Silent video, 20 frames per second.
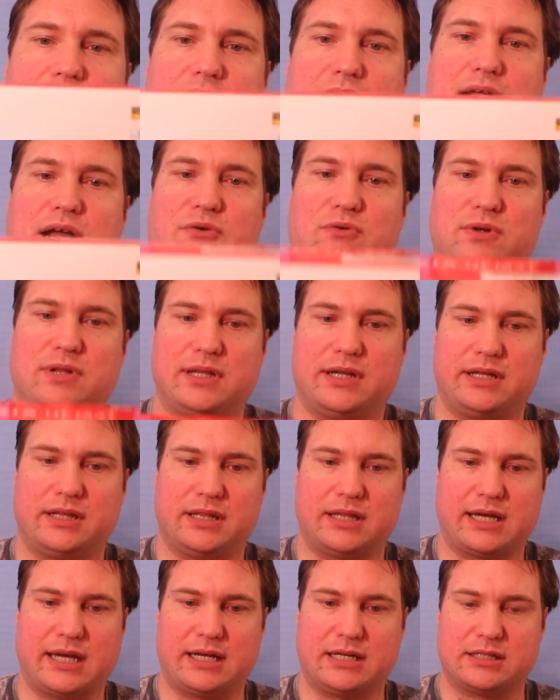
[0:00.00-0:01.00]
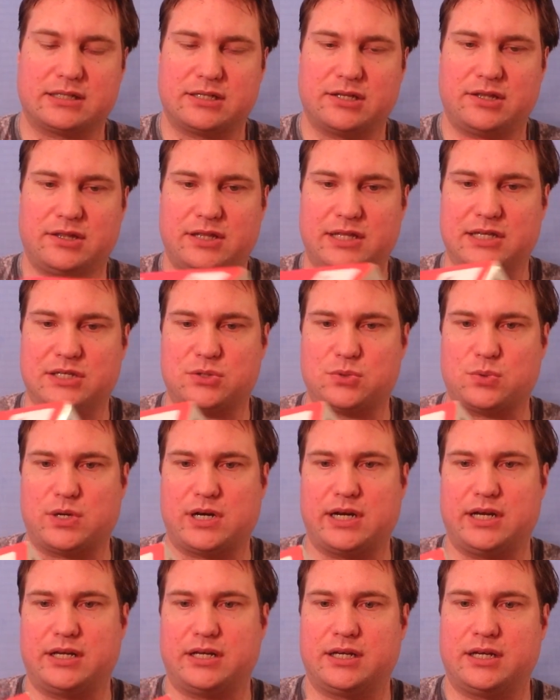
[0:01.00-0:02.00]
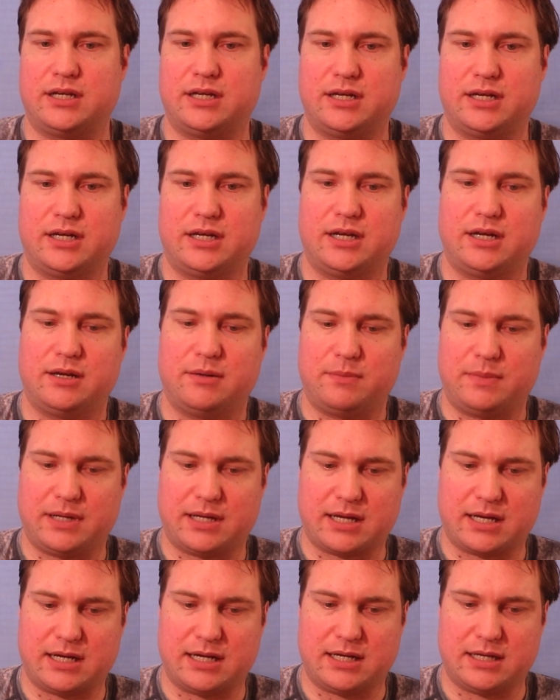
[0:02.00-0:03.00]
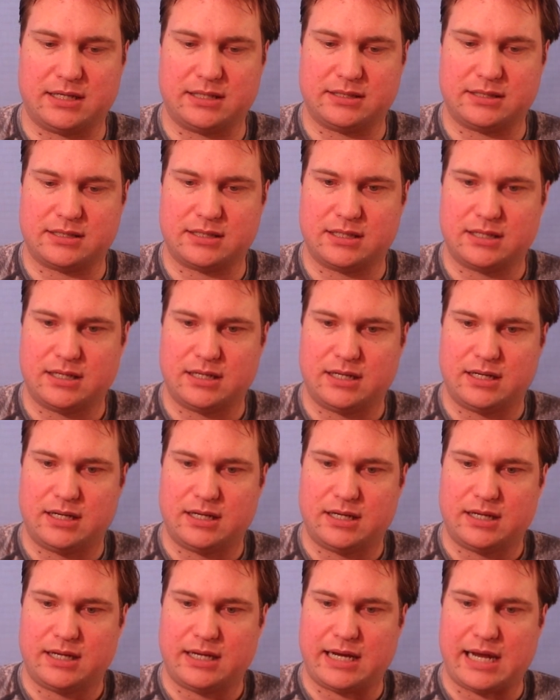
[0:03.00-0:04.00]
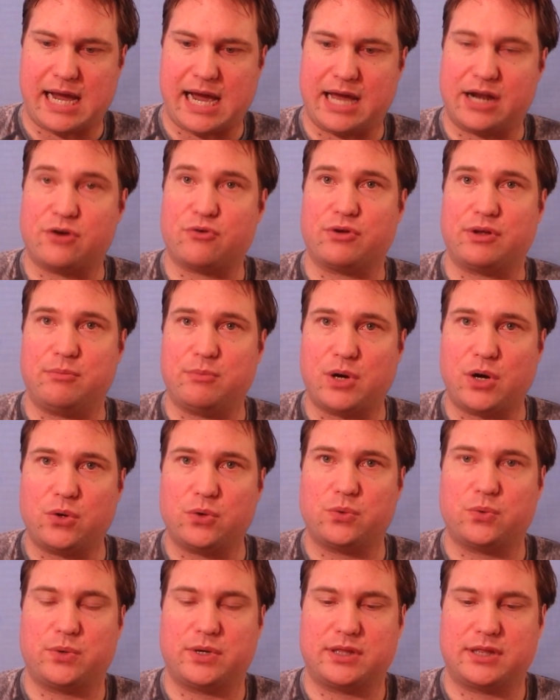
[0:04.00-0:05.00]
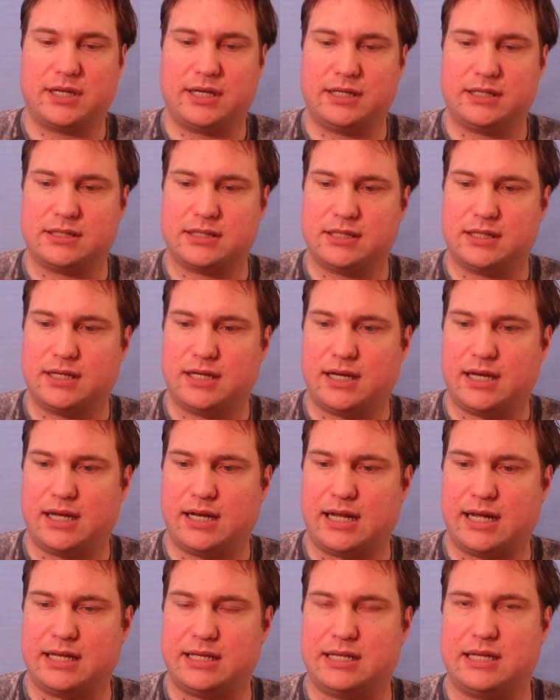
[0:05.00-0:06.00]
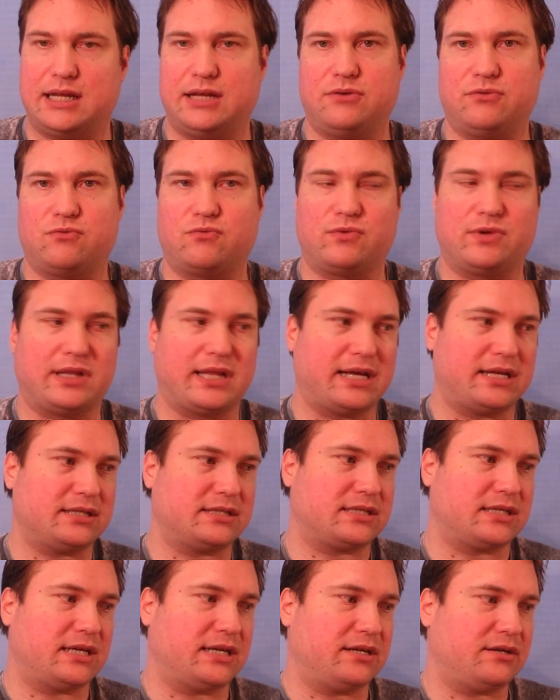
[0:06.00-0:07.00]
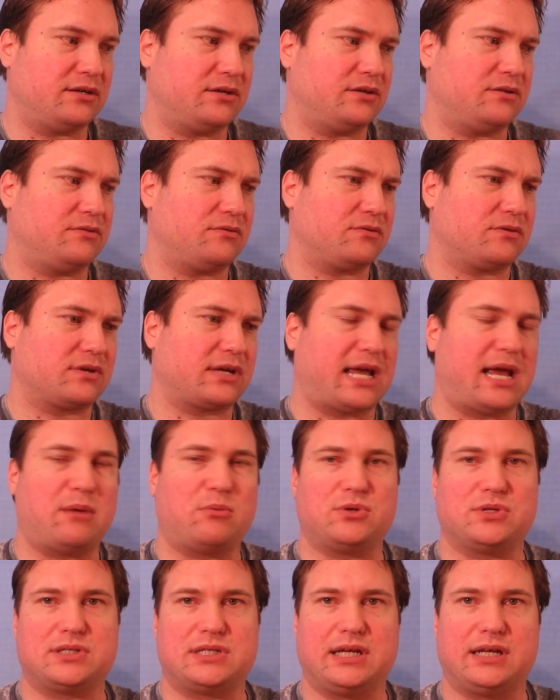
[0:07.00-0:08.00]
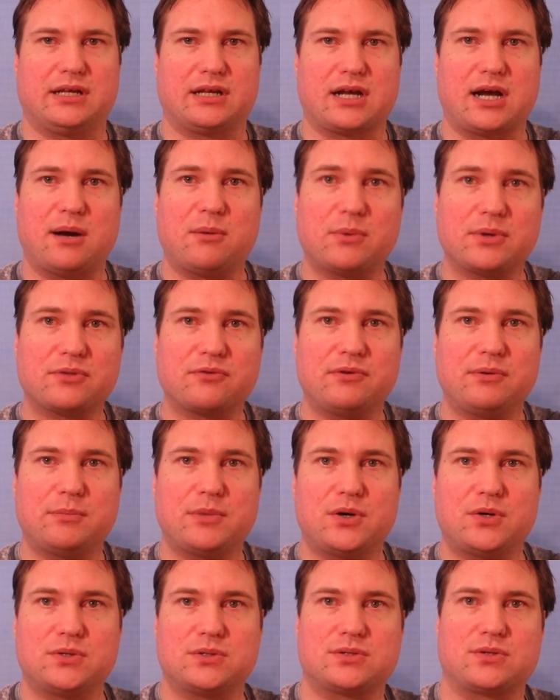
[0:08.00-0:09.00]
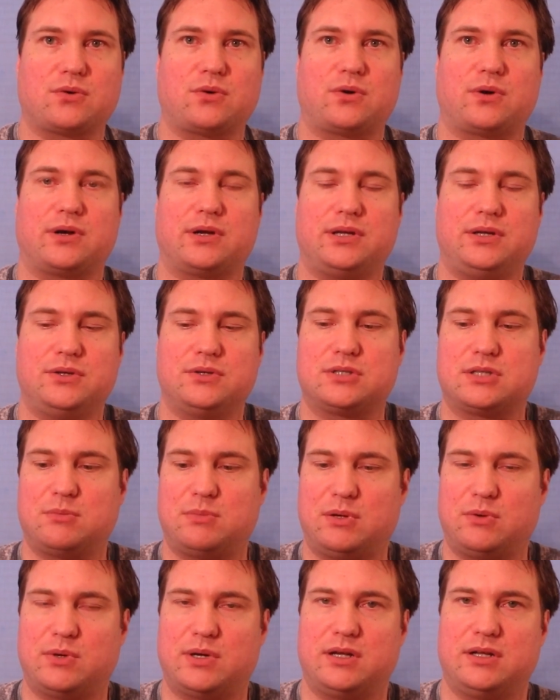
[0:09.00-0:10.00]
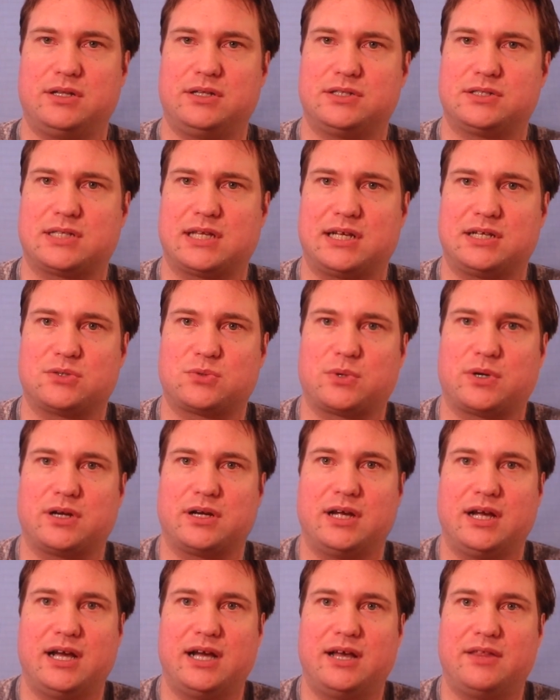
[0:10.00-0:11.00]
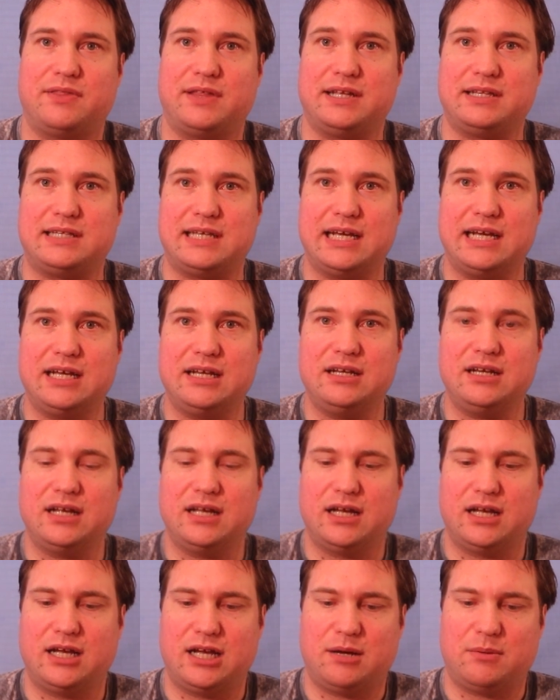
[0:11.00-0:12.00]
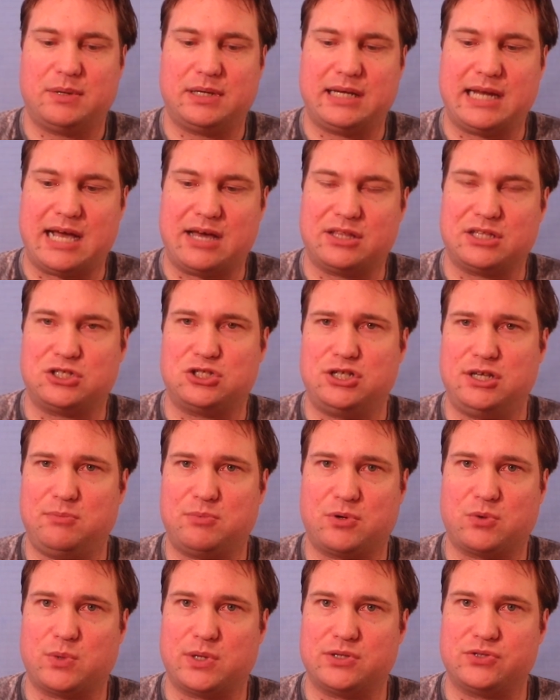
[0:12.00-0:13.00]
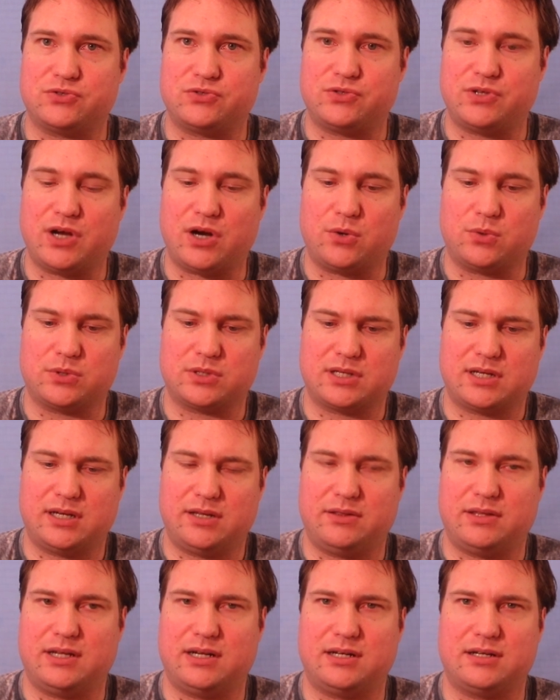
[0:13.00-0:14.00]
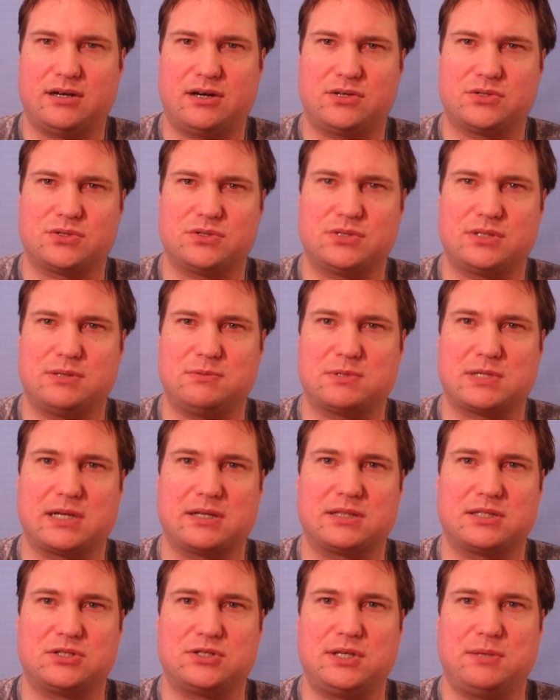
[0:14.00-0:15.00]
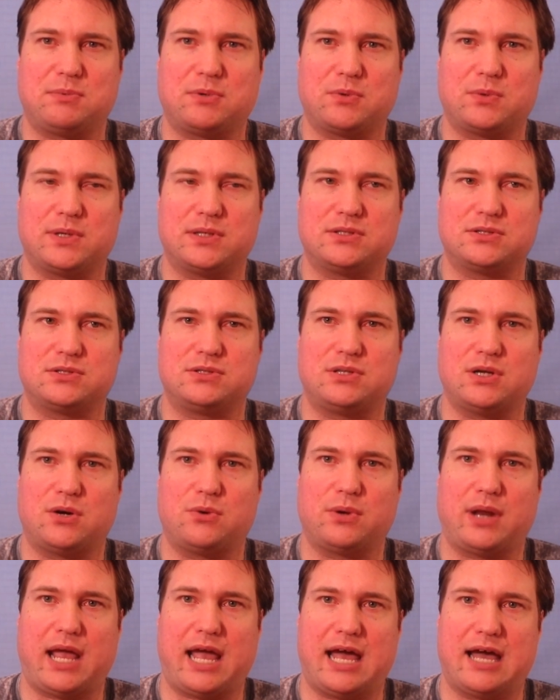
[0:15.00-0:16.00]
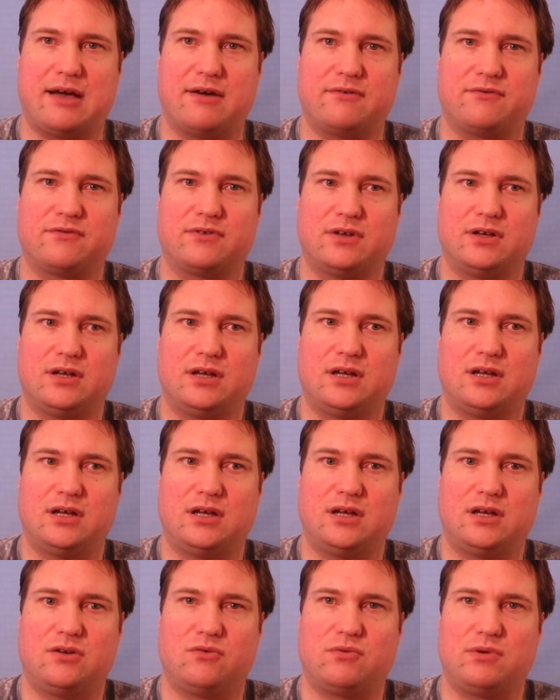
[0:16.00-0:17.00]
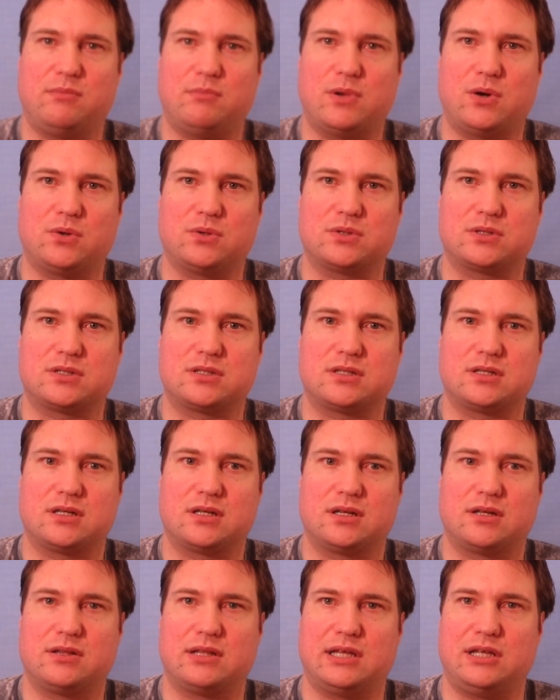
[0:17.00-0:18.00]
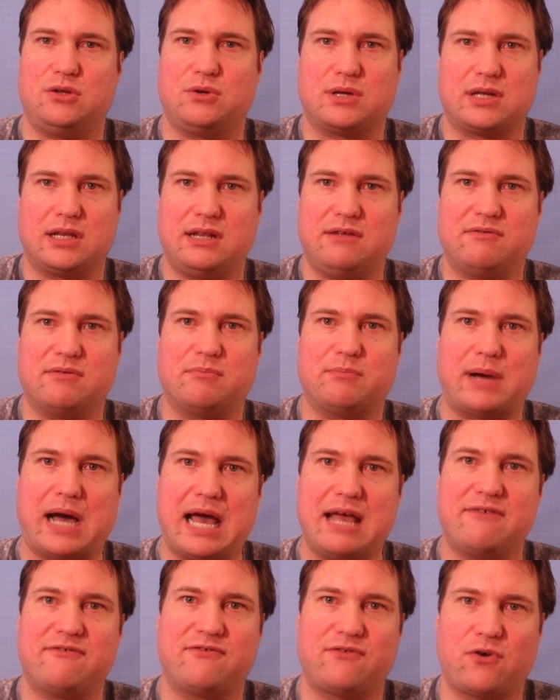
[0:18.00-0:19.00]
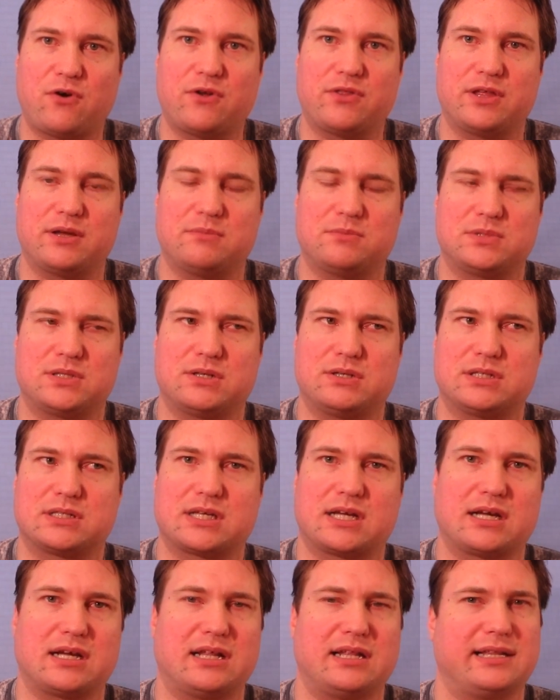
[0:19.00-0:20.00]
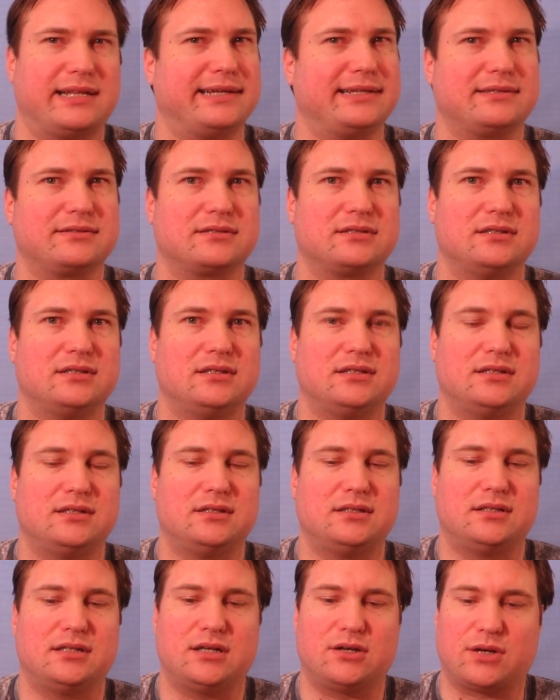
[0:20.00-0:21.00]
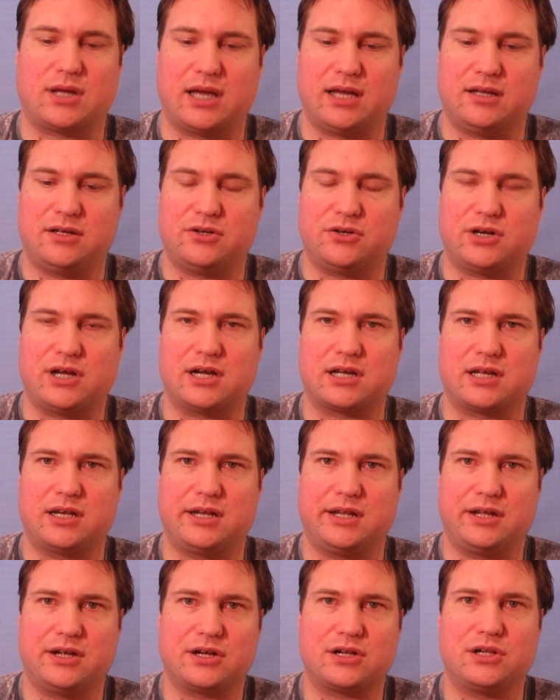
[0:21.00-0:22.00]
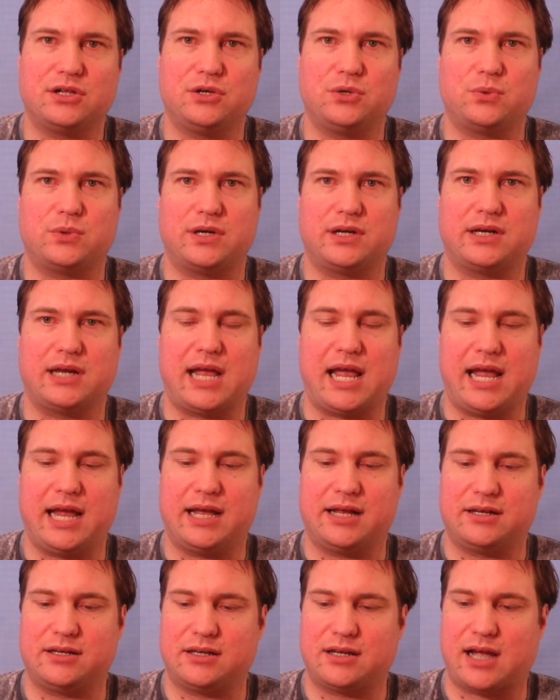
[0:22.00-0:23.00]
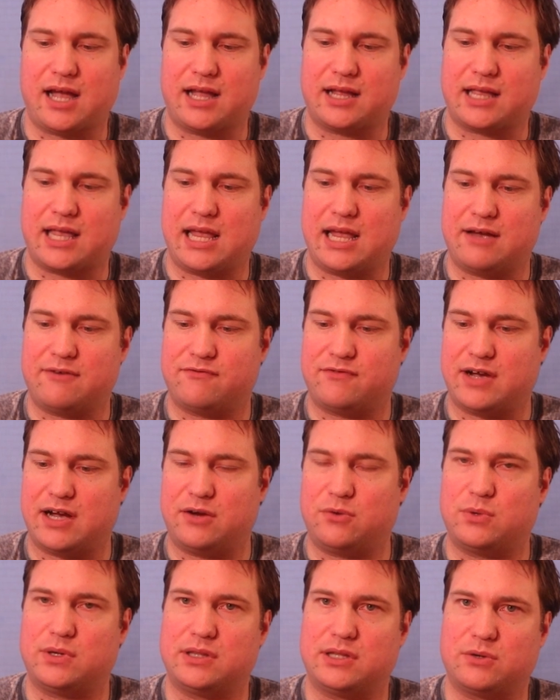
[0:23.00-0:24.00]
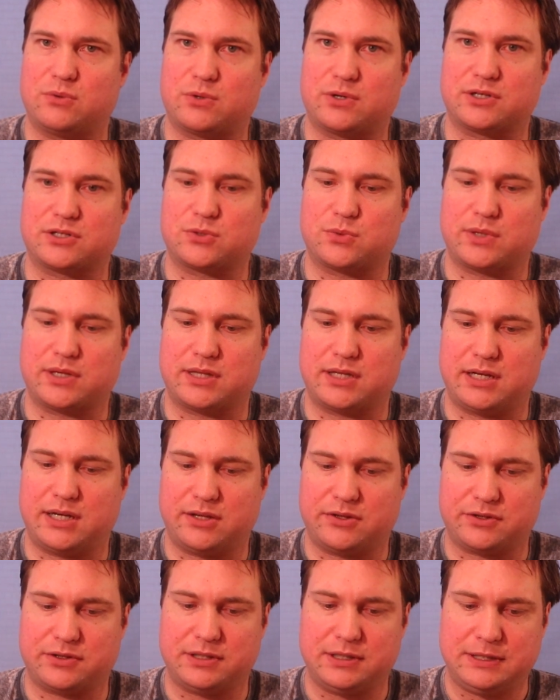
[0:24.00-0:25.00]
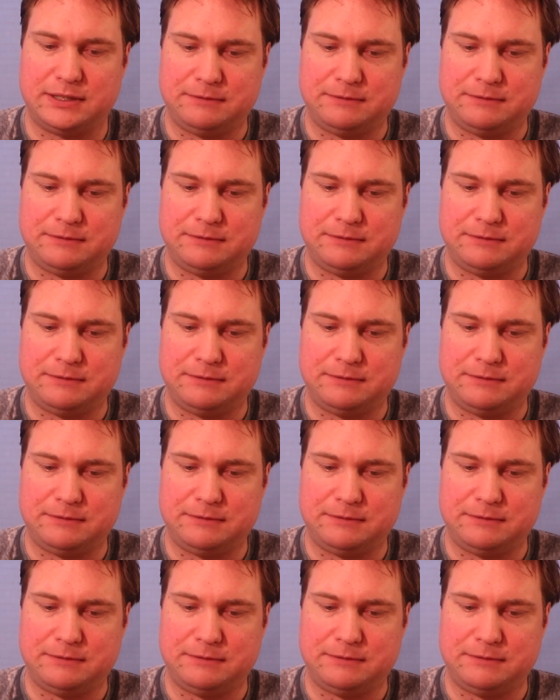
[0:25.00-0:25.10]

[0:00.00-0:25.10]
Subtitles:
And I really liked this one because it had a remote with it, and I didn't realize that cameras didn't come with remotes, or it used to be one of these things where they did, but now the cheaper ones don't. And then it also seems like the cheaper ones don't have remotes that you can even buy for them. So it's kind of like, okay, you're not going to include one, and I can't find one that works with it either.